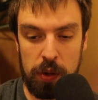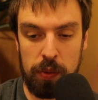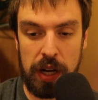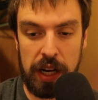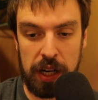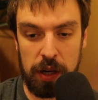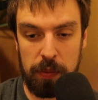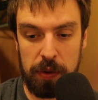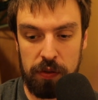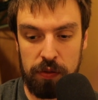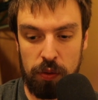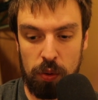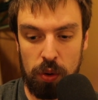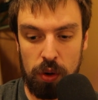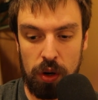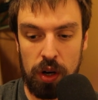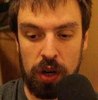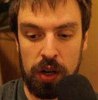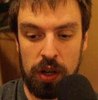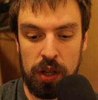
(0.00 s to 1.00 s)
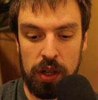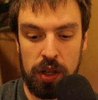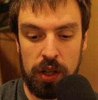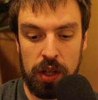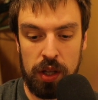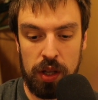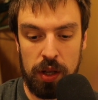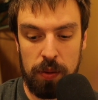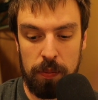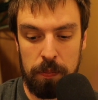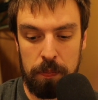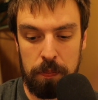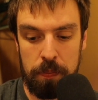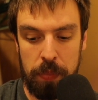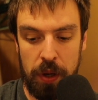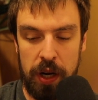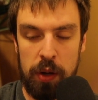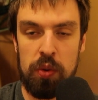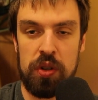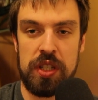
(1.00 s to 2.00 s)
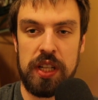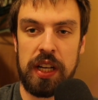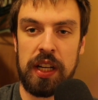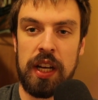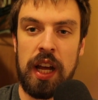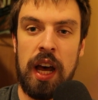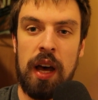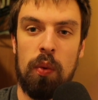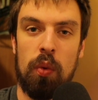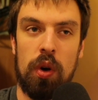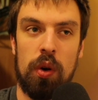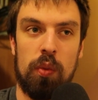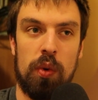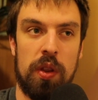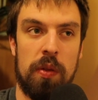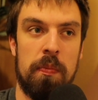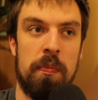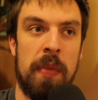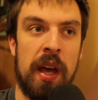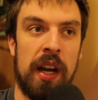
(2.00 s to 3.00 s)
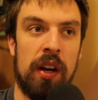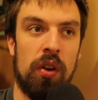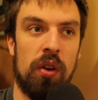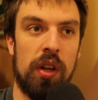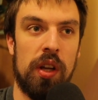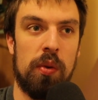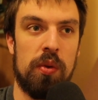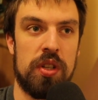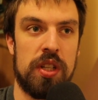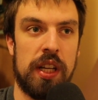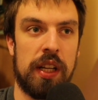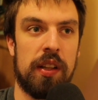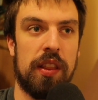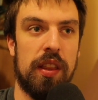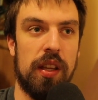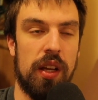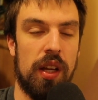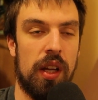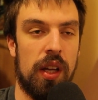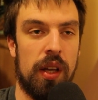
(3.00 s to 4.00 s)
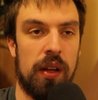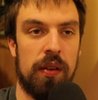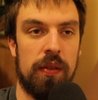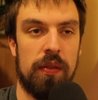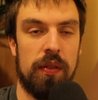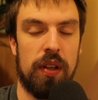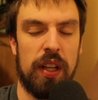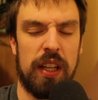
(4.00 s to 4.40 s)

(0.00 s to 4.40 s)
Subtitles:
whacker before, but it was like not one with metal. It was like it